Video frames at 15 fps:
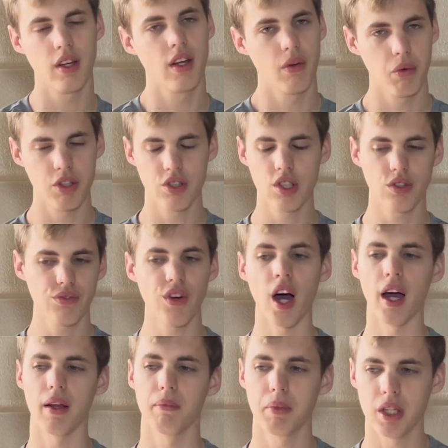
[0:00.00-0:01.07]
which is
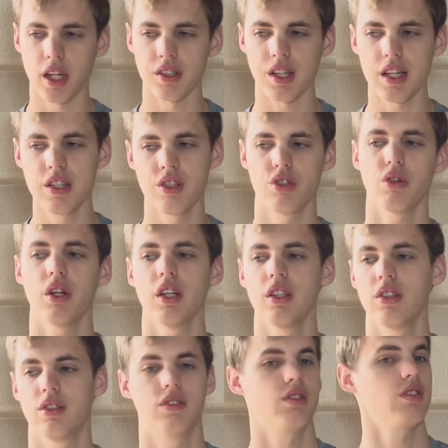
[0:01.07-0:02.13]
fine because I enjoyed
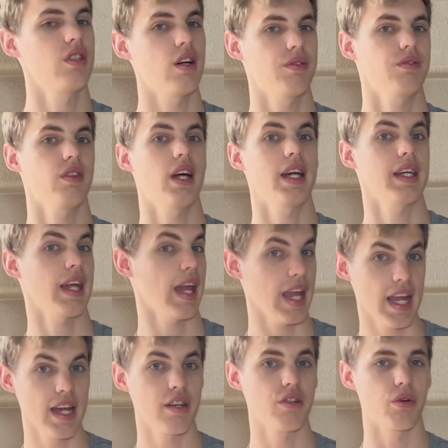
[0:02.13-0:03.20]
stuff like
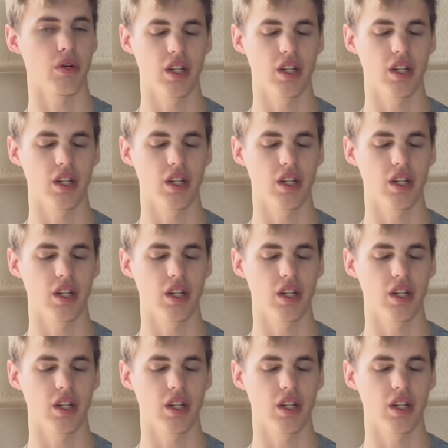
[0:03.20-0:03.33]
Andor,